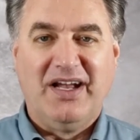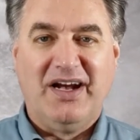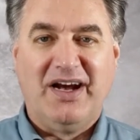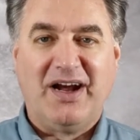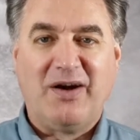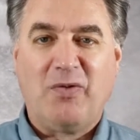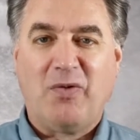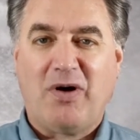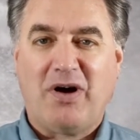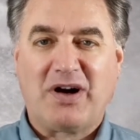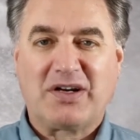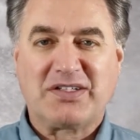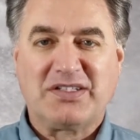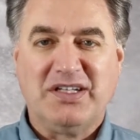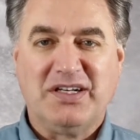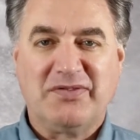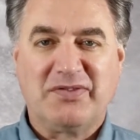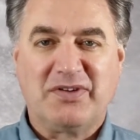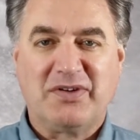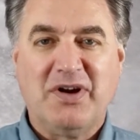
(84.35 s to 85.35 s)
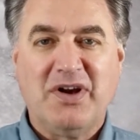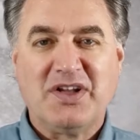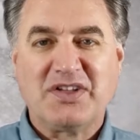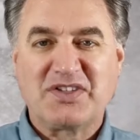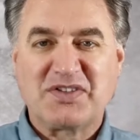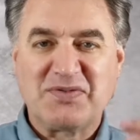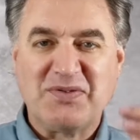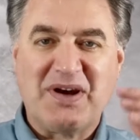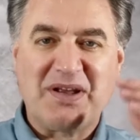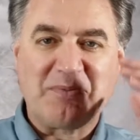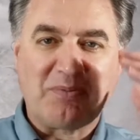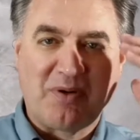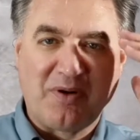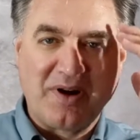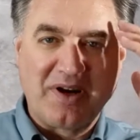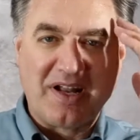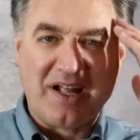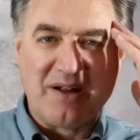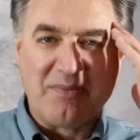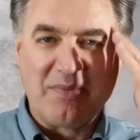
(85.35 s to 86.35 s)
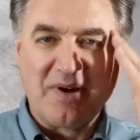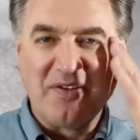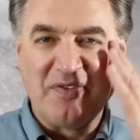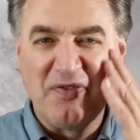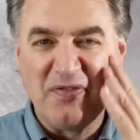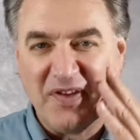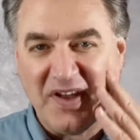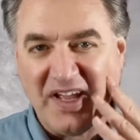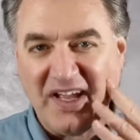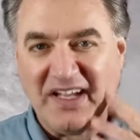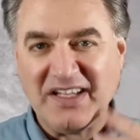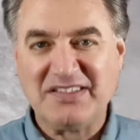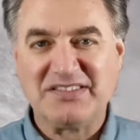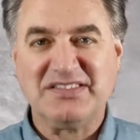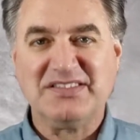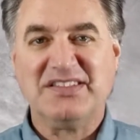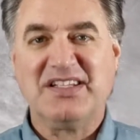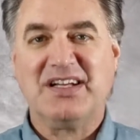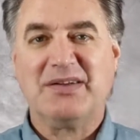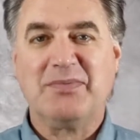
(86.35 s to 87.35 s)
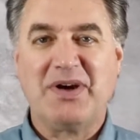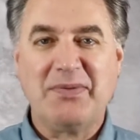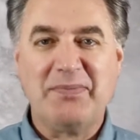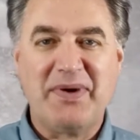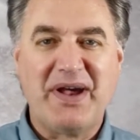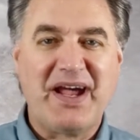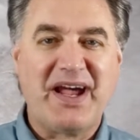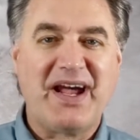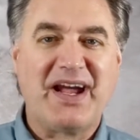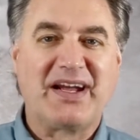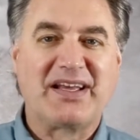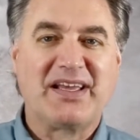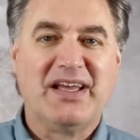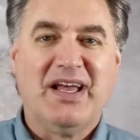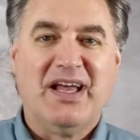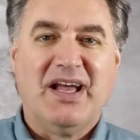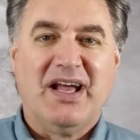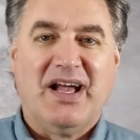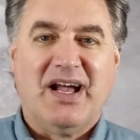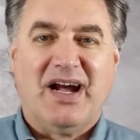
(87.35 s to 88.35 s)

I walked over, sweat pouring down my face and down my back.